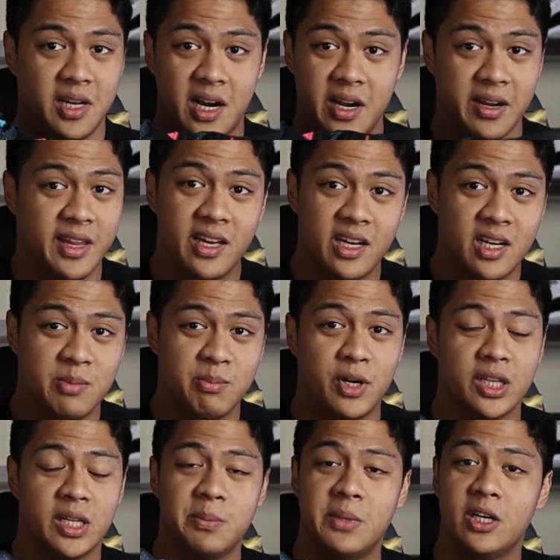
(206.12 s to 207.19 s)
are they gonna
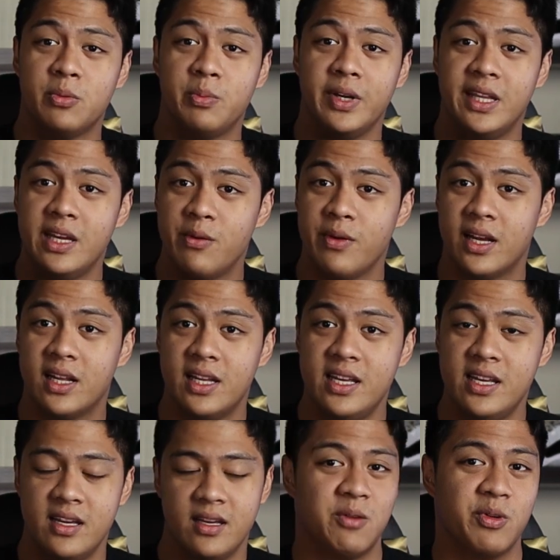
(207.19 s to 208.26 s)
bottom out pretty
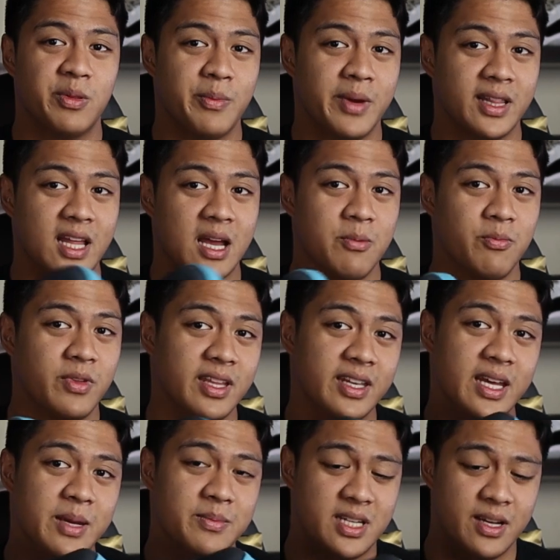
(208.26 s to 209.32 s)
quickly? And with my time with the
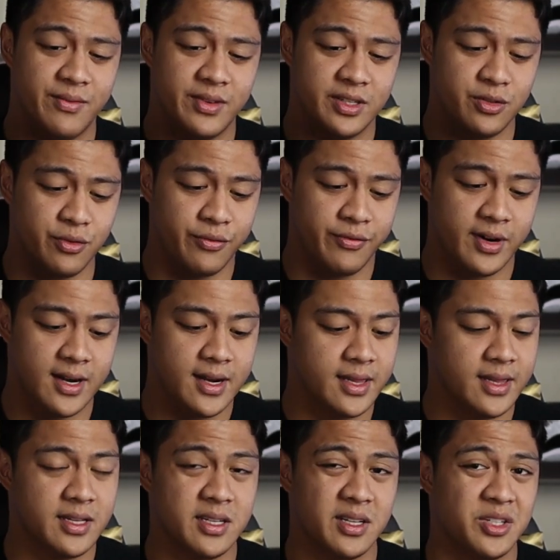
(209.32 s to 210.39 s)
Dame 7 so far, it
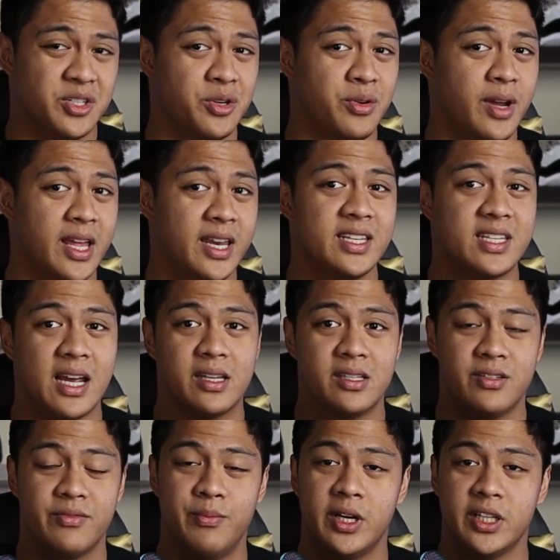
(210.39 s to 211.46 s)
doesn't show any signs
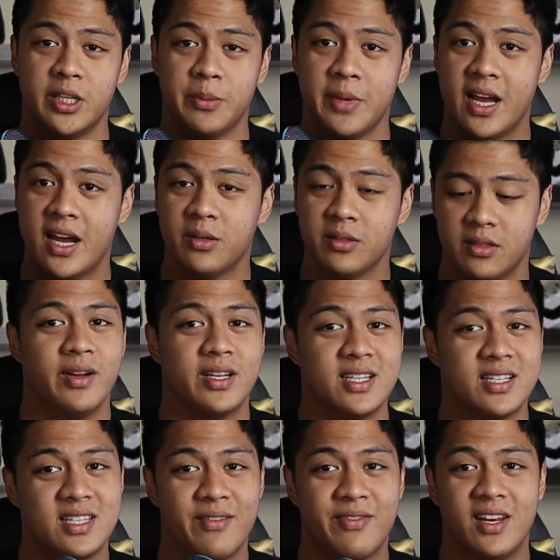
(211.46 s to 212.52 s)
of bottoming out, which is
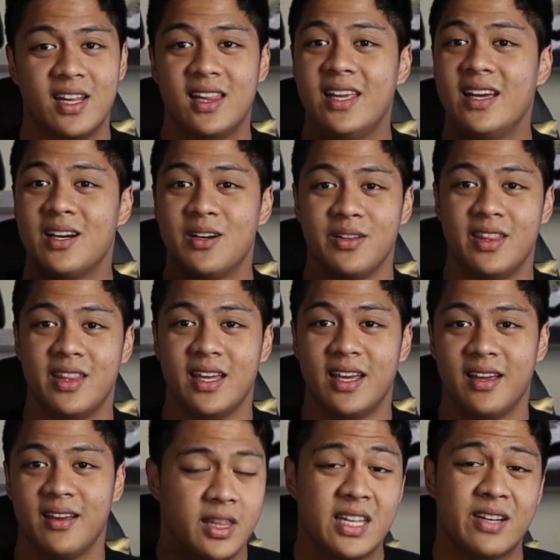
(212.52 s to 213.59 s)
definitely a good thing.
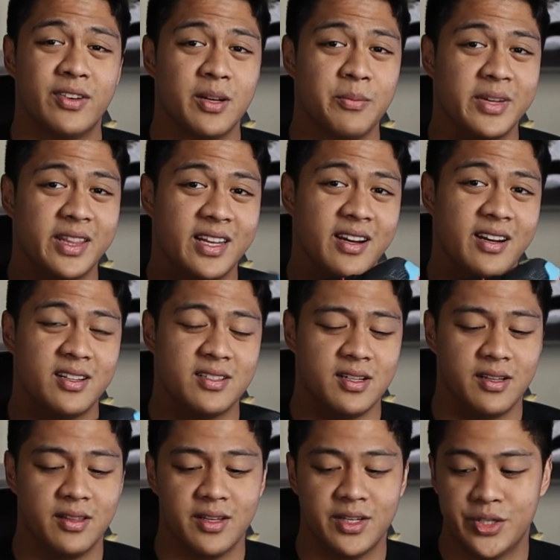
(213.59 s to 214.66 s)
Then for the materials
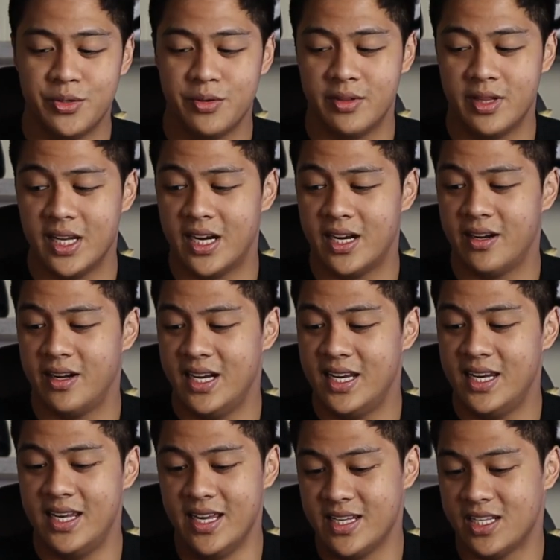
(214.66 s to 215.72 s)
on the shoe, there
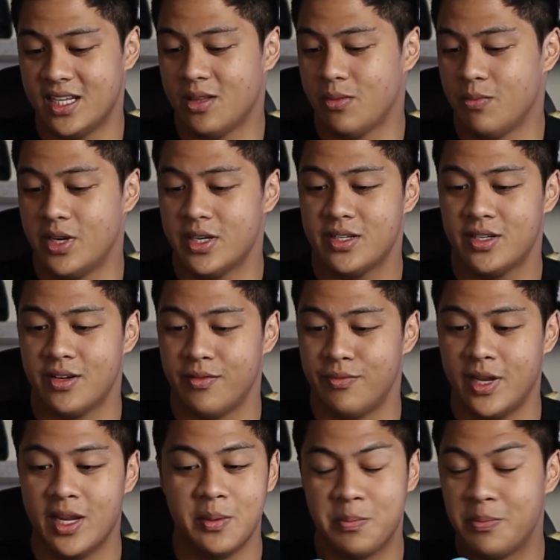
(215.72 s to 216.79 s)
really isn't much of
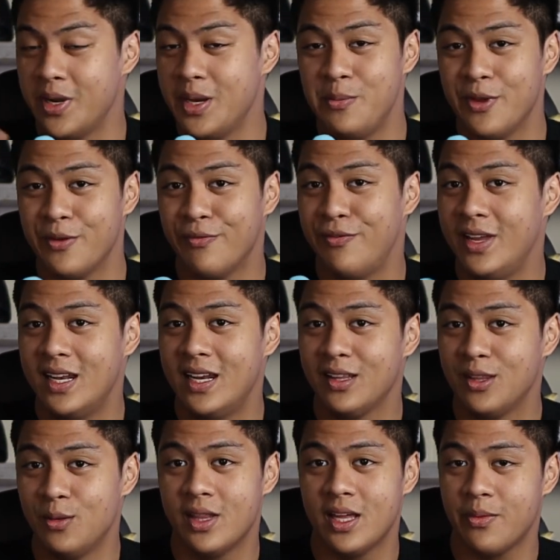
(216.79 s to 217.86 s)
a premium feeling
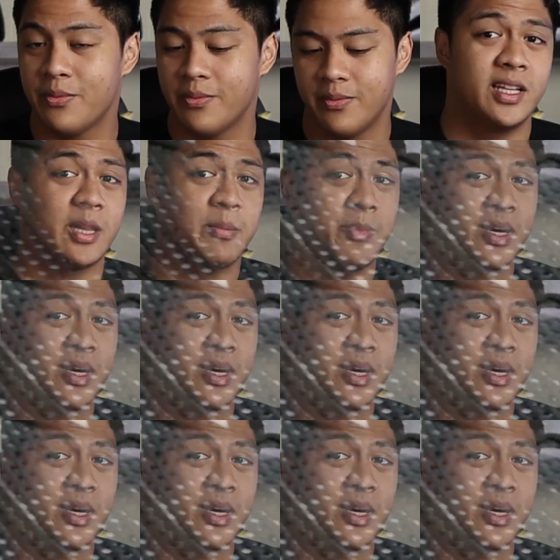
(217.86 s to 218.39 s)
to them. That